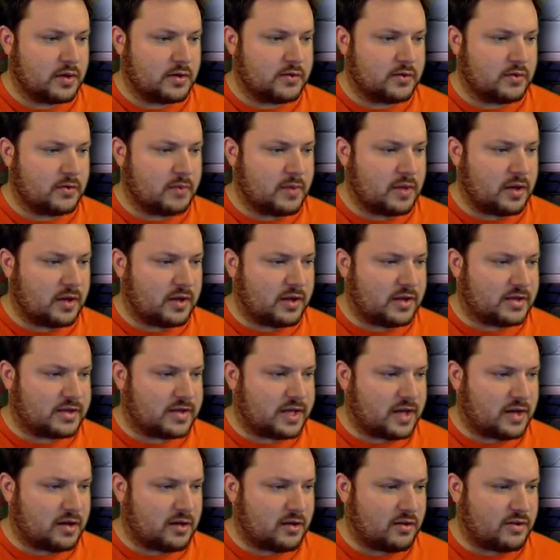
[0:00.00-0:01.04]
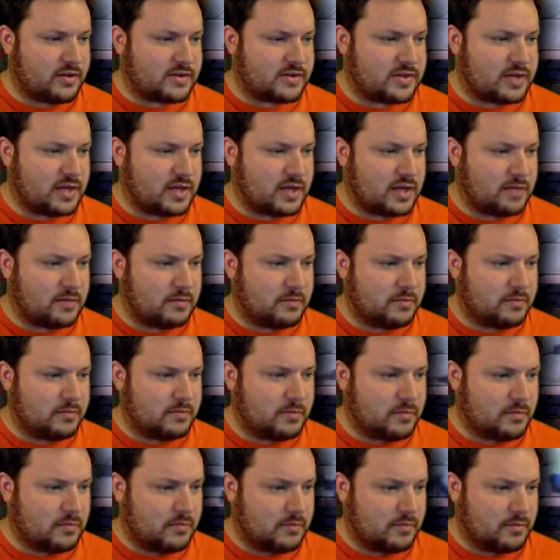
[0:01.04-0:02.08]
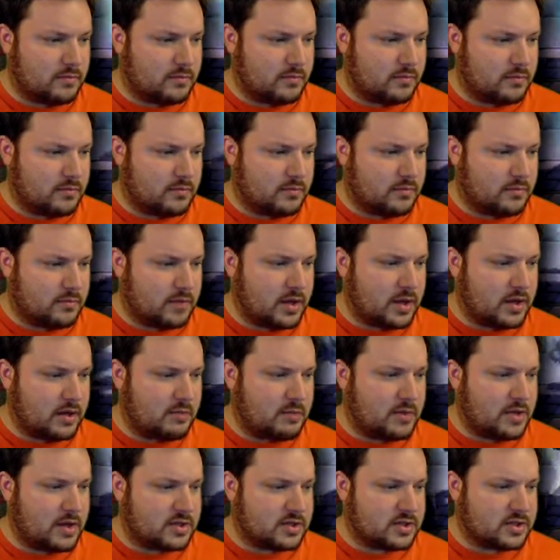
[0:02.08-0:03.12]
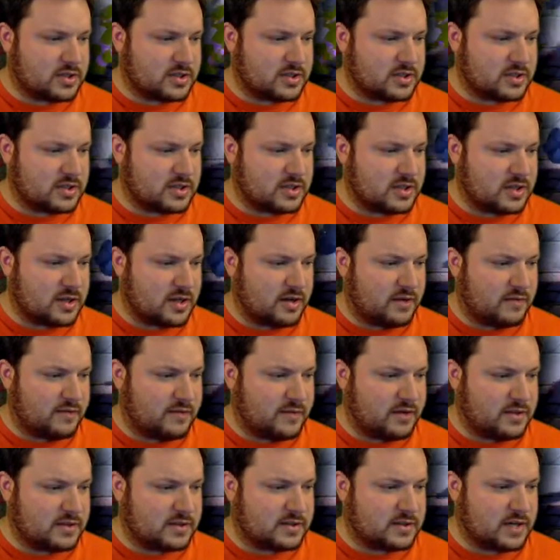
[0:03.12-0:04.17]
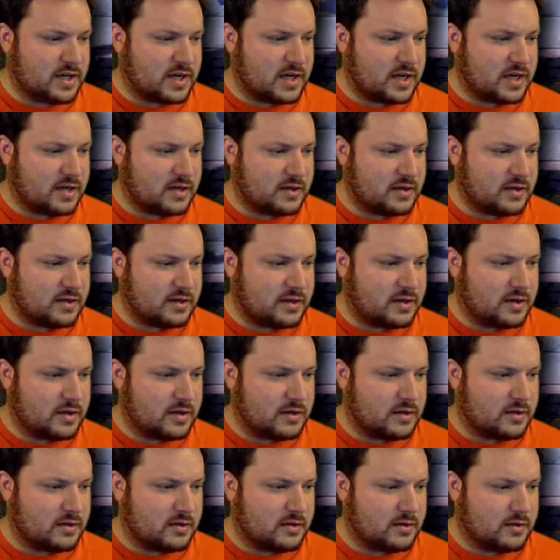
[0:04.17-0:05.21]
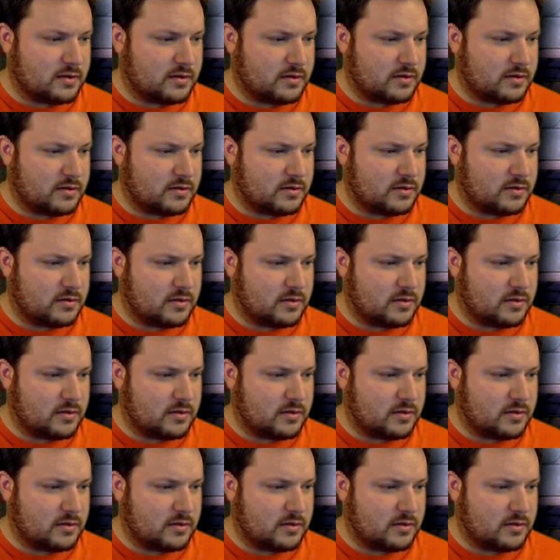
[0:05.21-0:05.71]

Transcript: So Metalhead's got all the same animations and stuff, and he's got the the.